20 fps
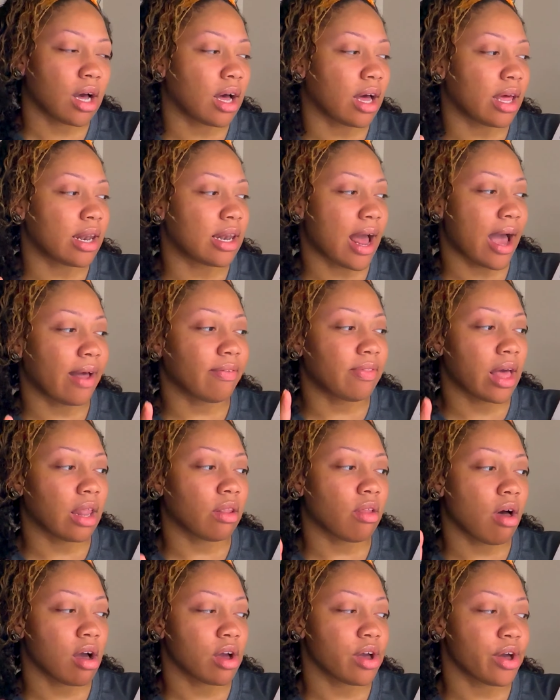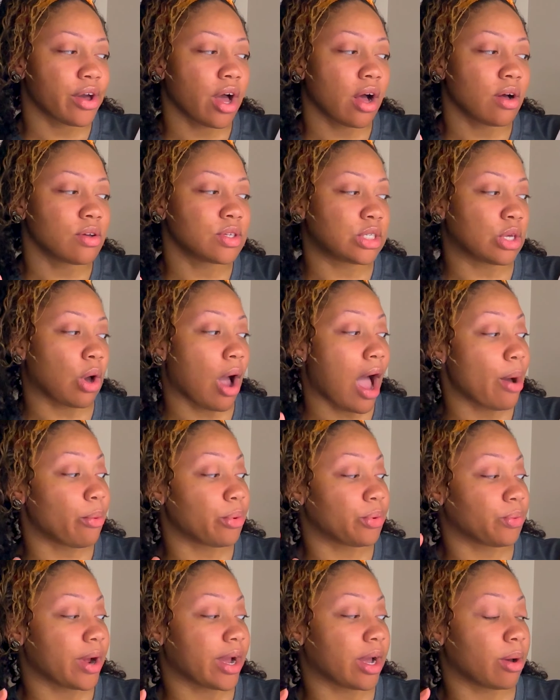not that long ago, so I would
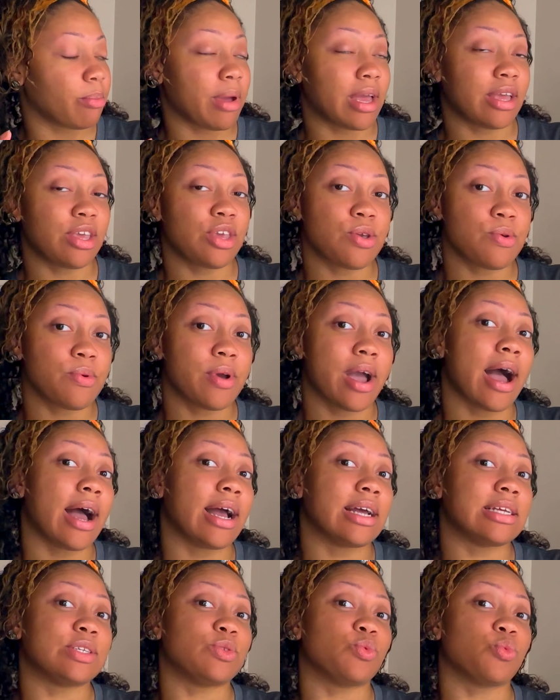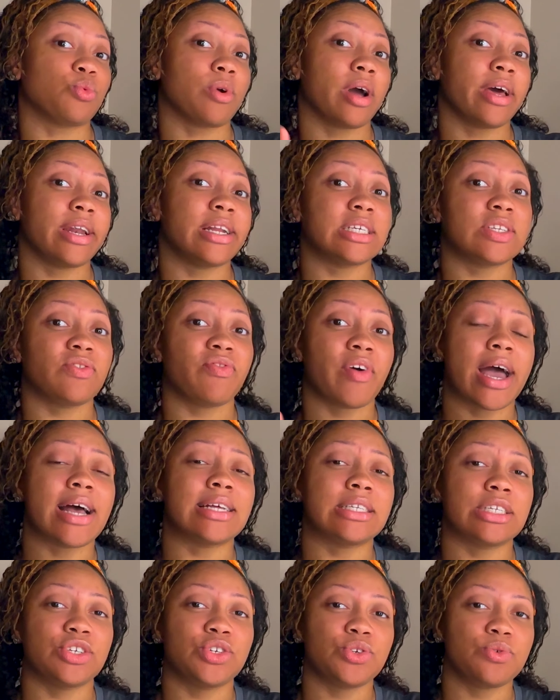recommend you guys run as
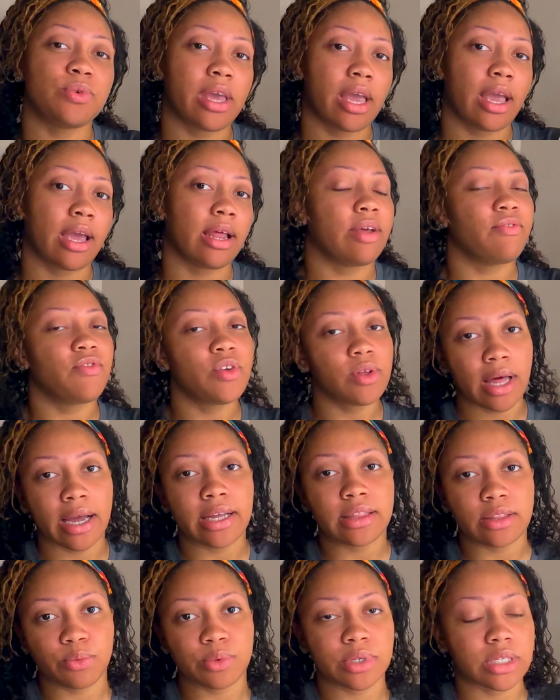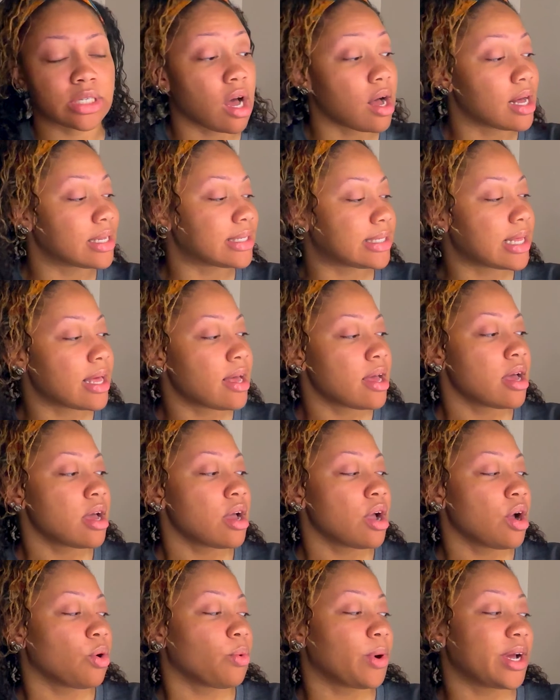fast as you can. If you like the results,
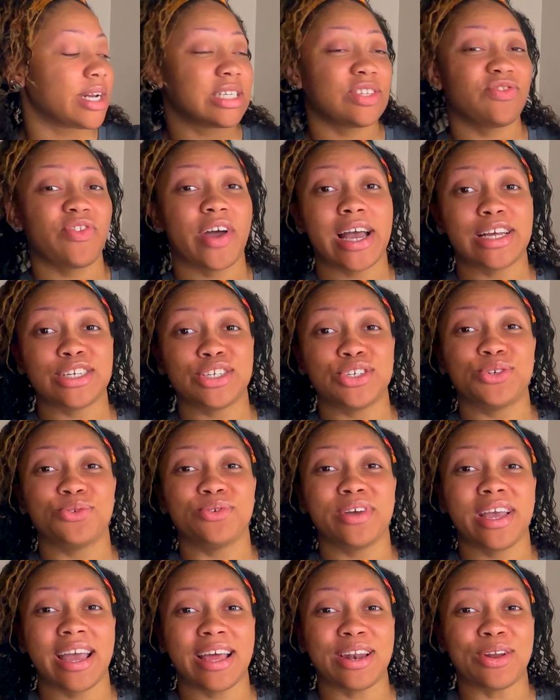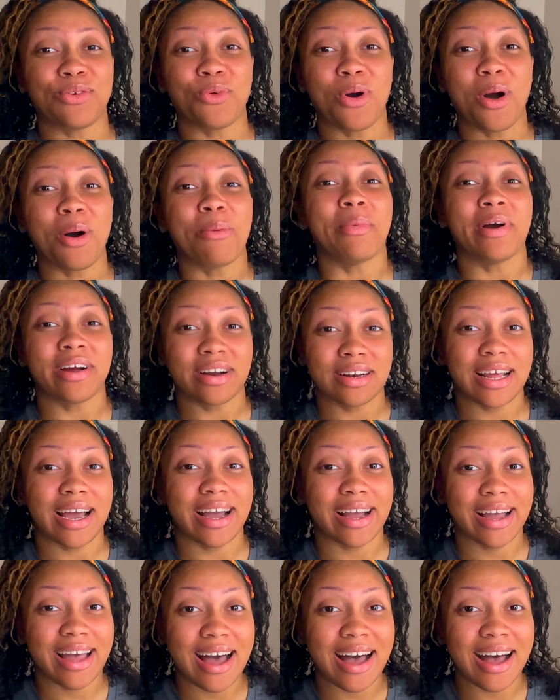run as fast as you can to
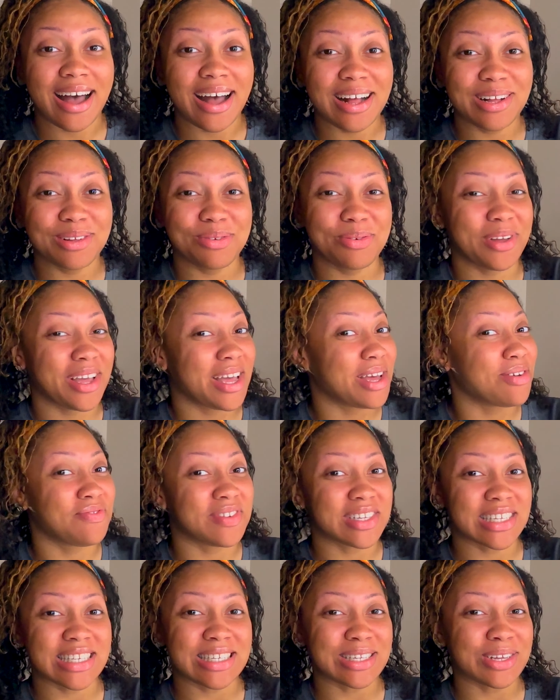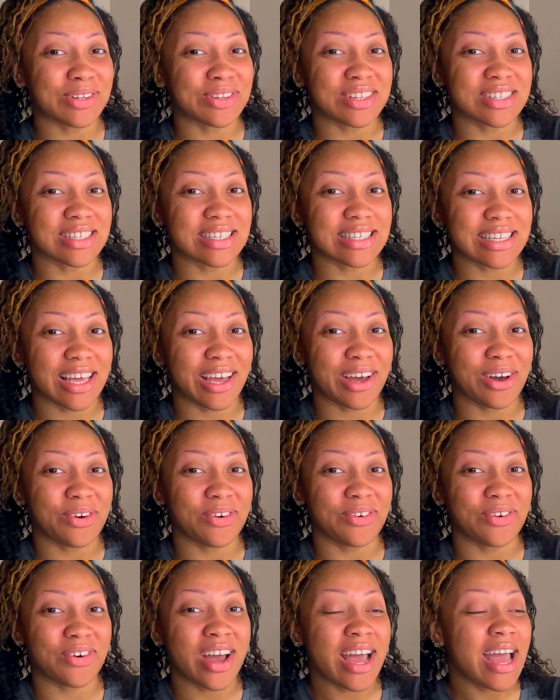Walmart.com if it's still on
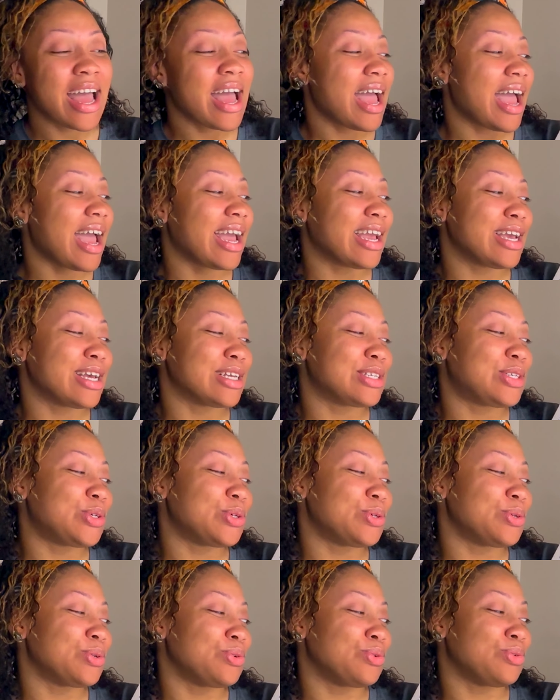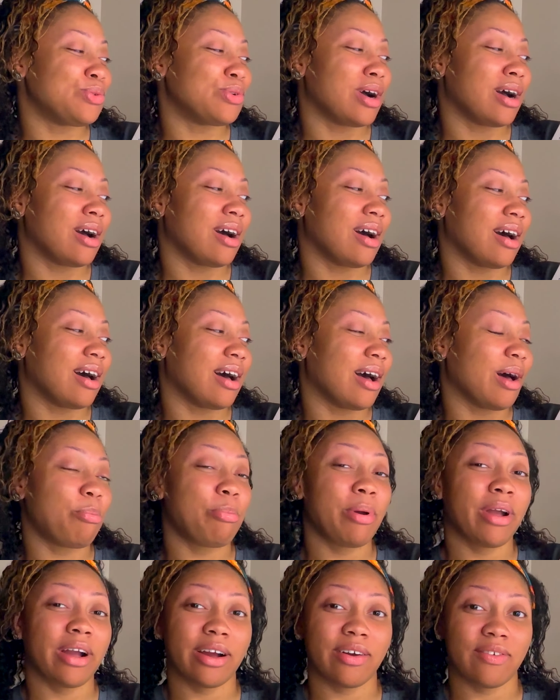sale, and get you a
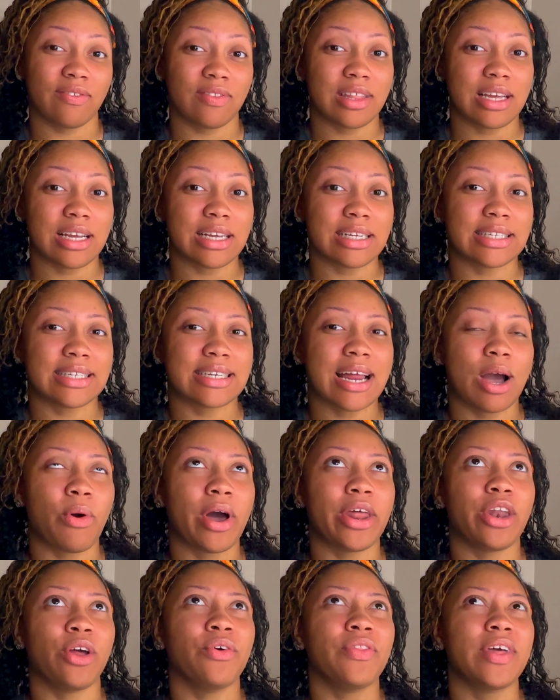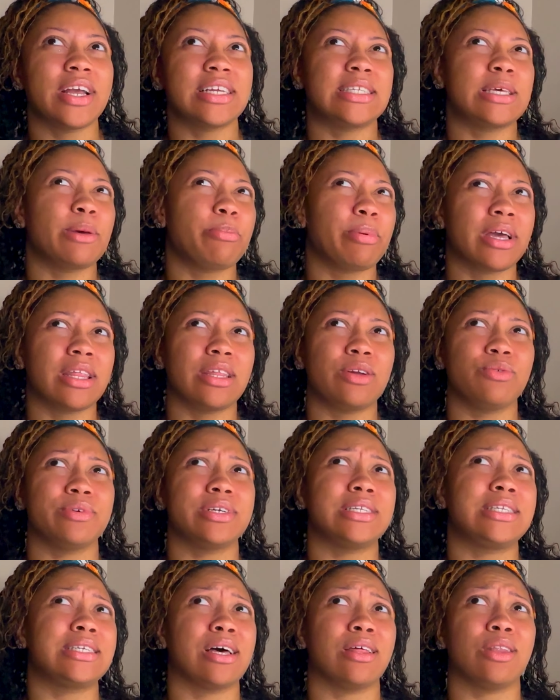pair of these. Now, I know they typically
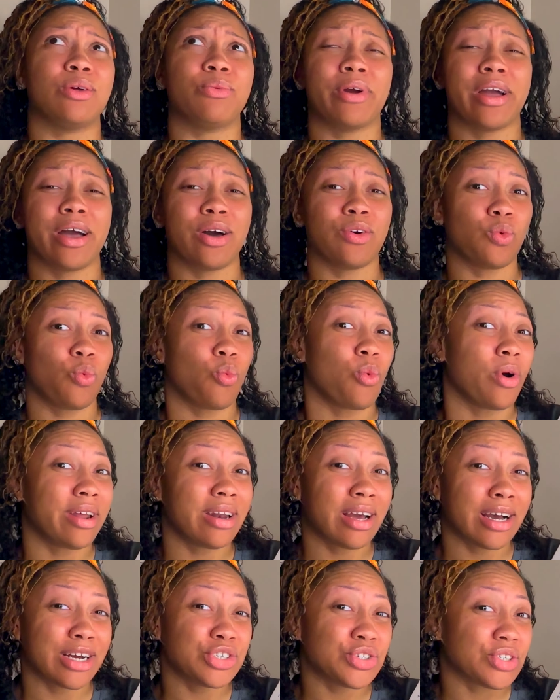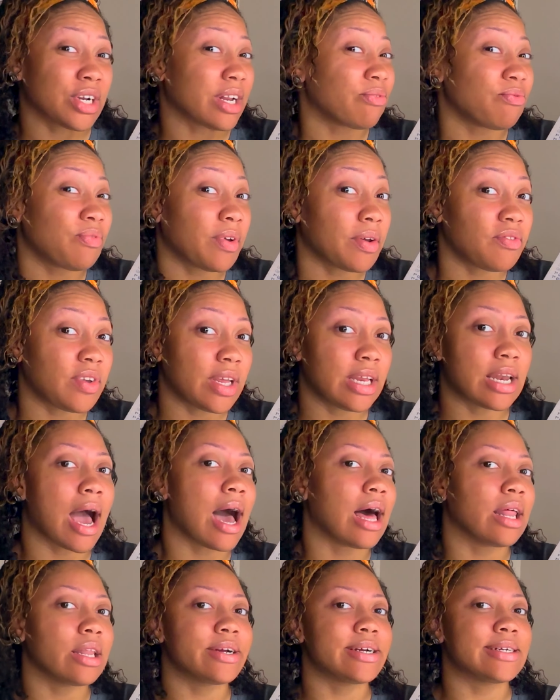retail around
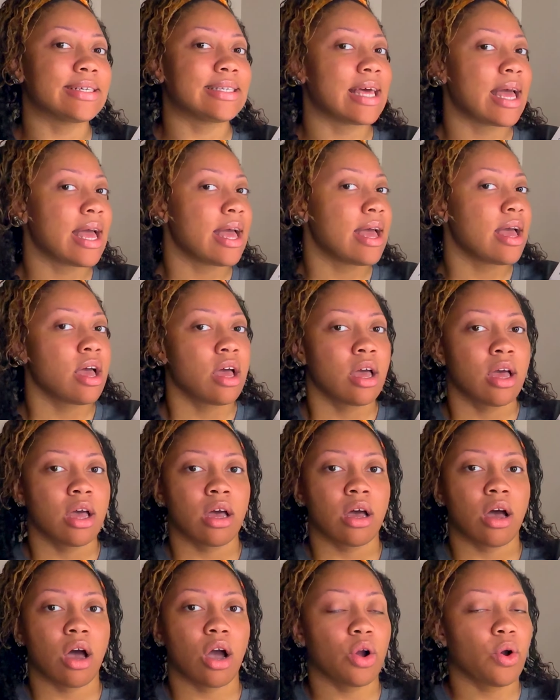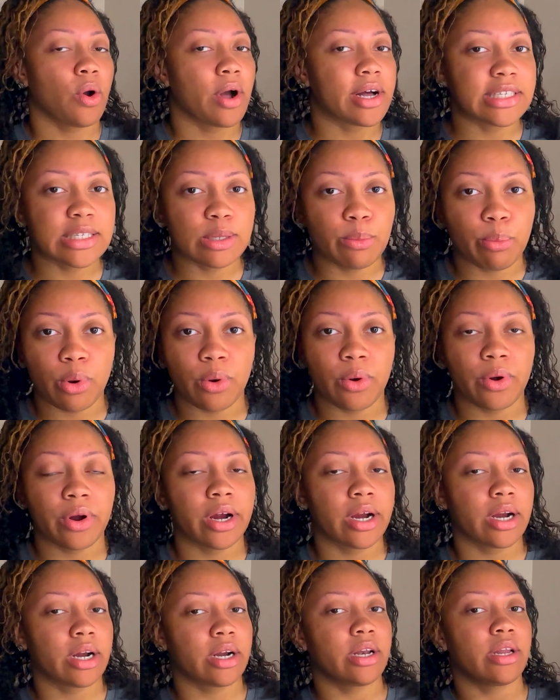$150 across the
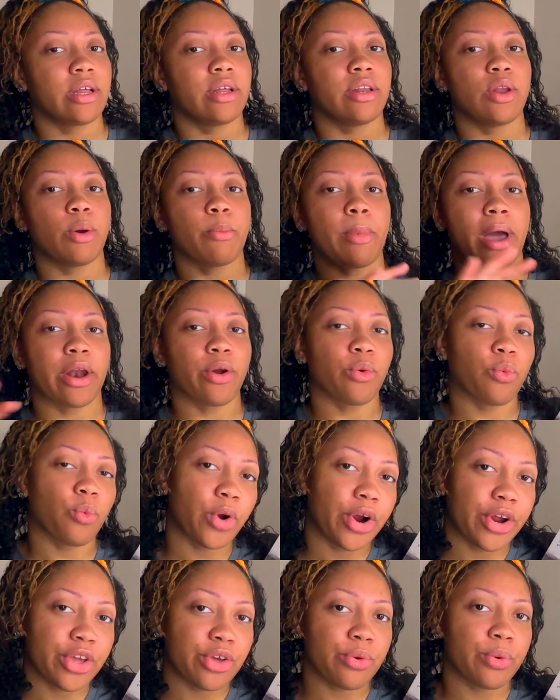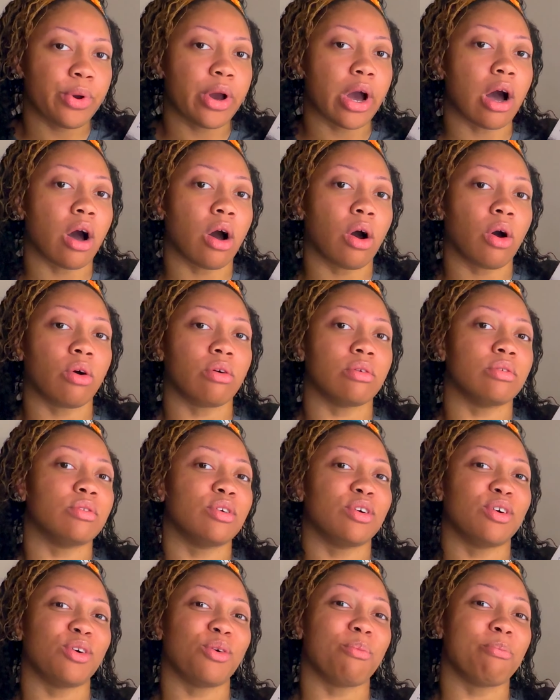board, no matter where you go,
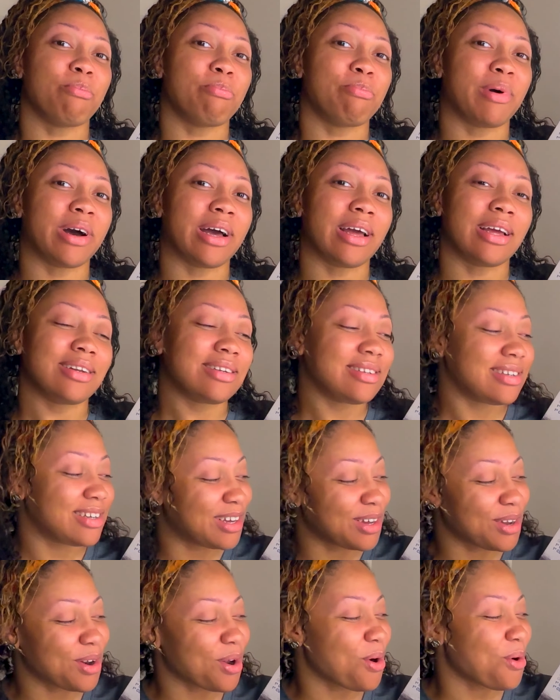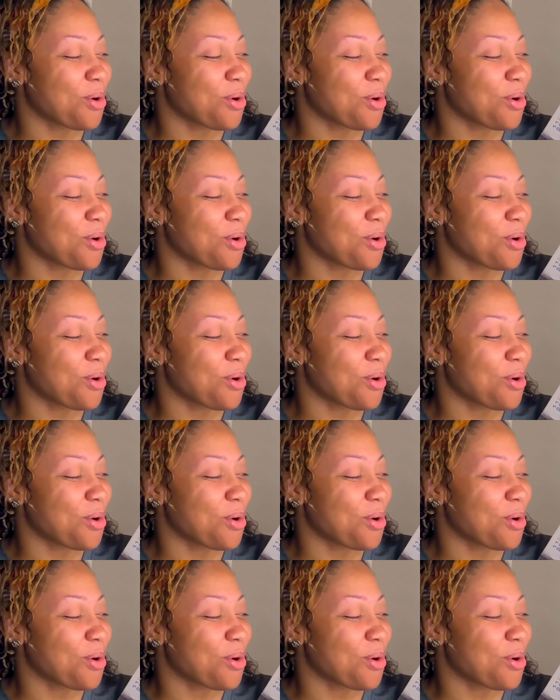but good old